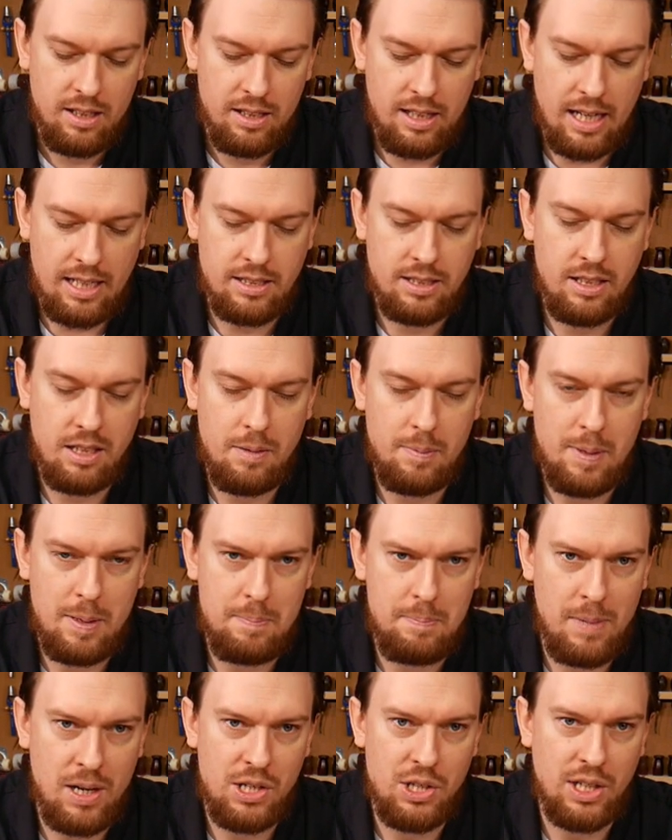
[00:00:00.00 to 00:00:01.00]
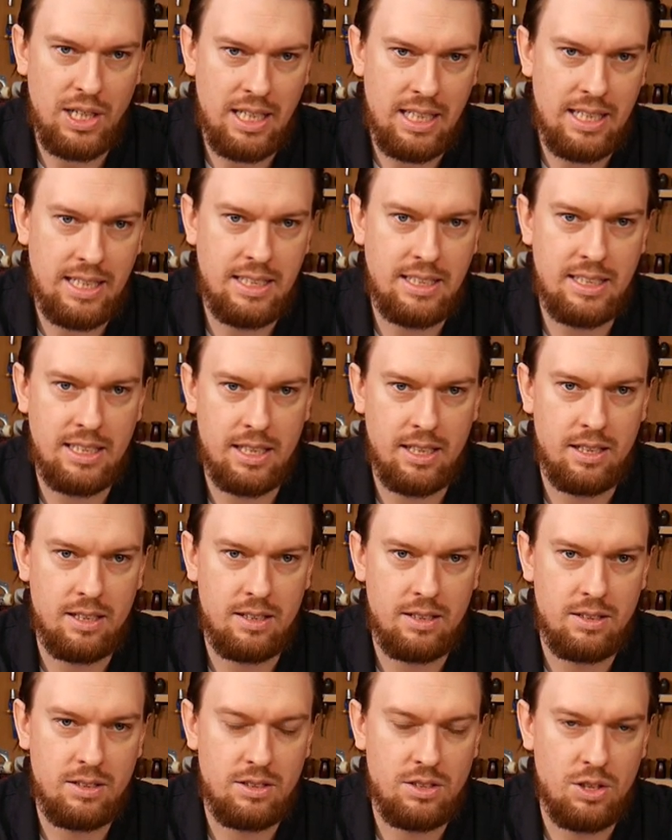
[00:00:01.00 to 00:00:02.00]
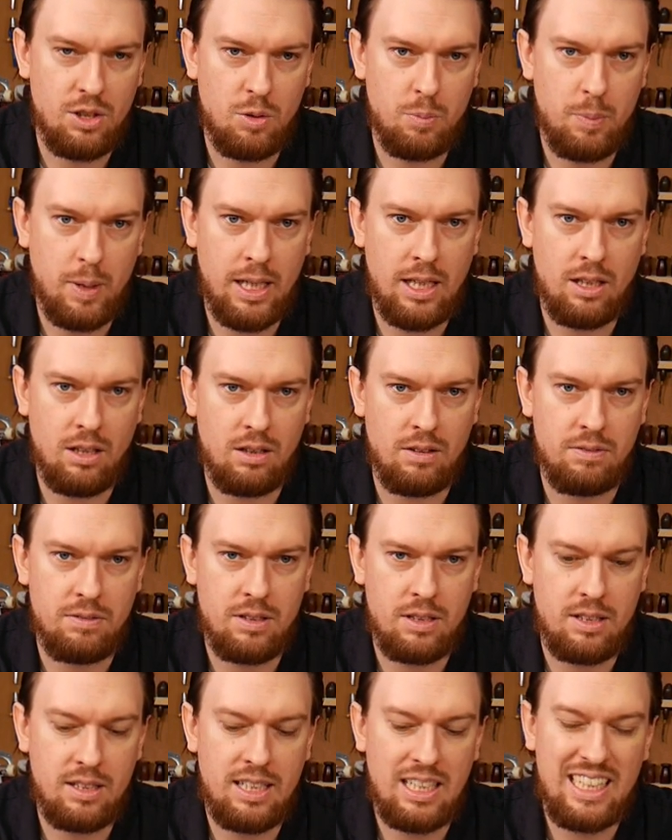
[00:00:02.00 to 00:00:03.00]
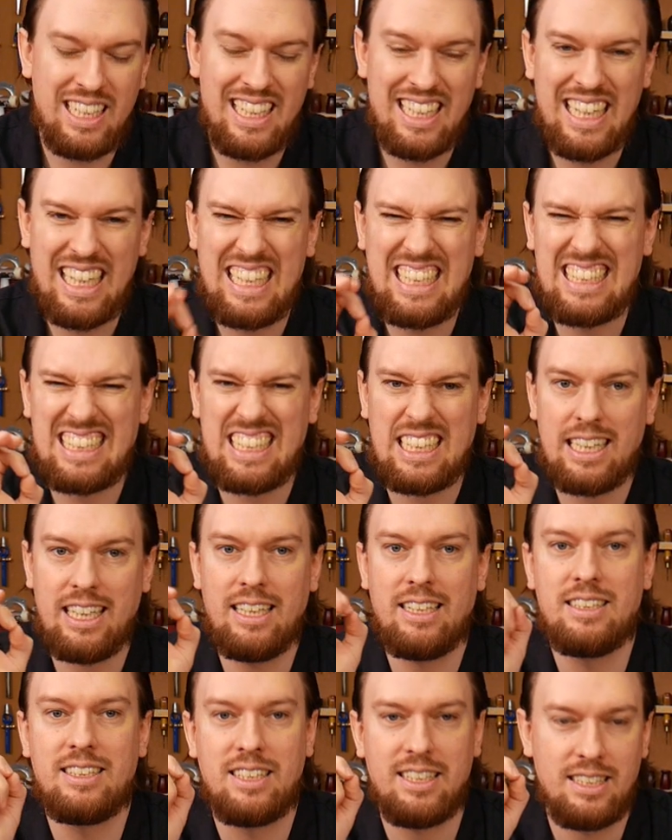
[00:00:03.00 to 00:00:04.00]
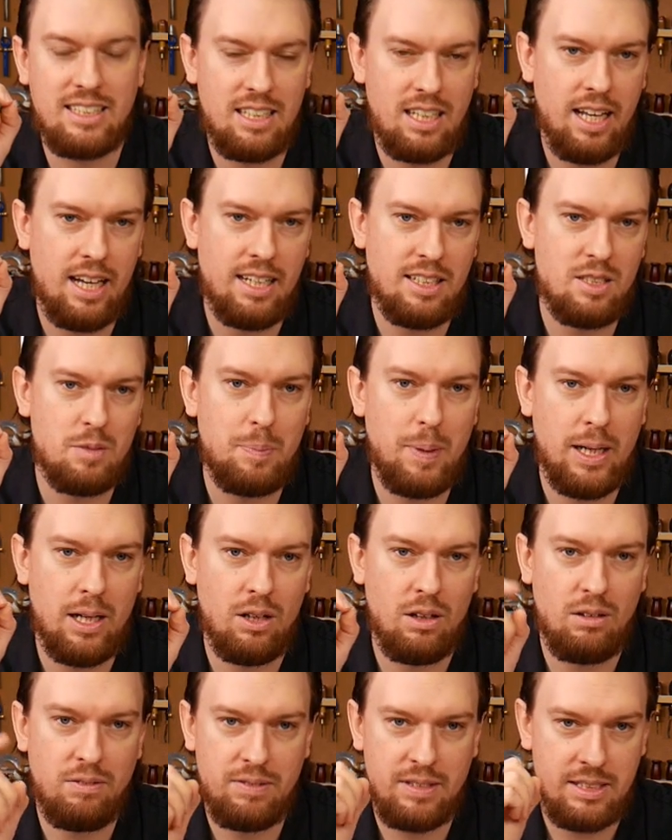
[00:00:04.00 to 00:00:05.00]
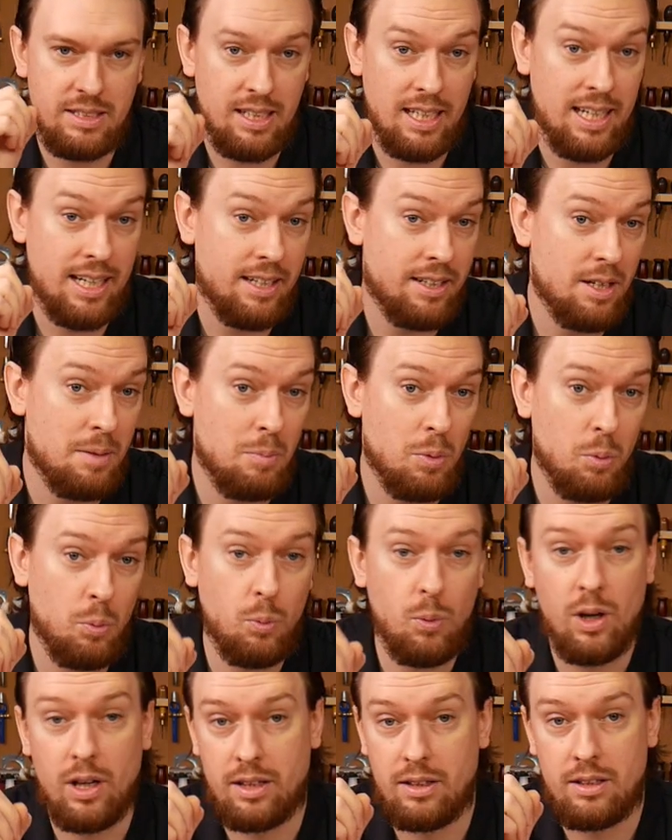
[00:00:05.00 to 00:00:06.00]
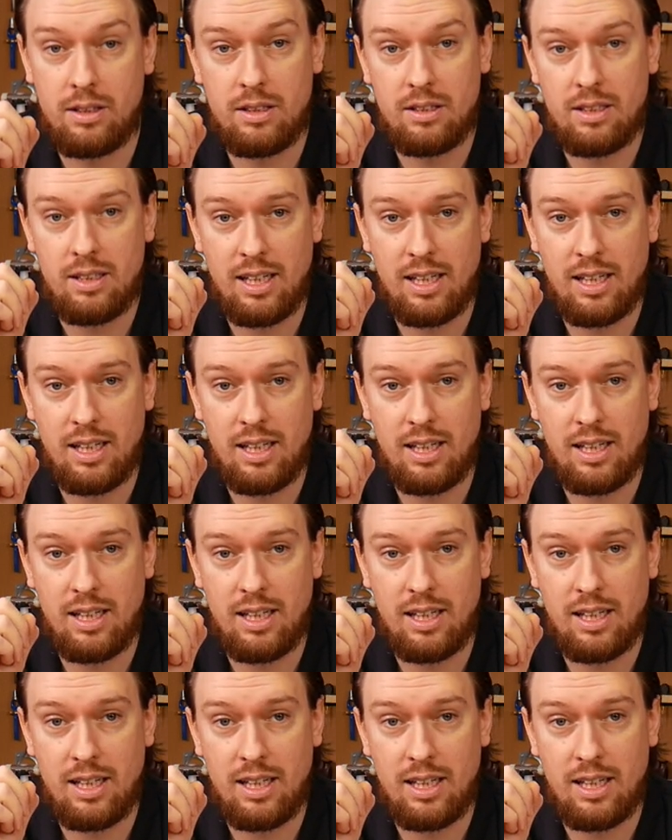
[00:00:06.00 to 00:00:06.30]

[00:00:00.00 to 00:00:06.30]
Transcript: that's going to be much easier to peel off the least easiest layer to peel off is layer number 1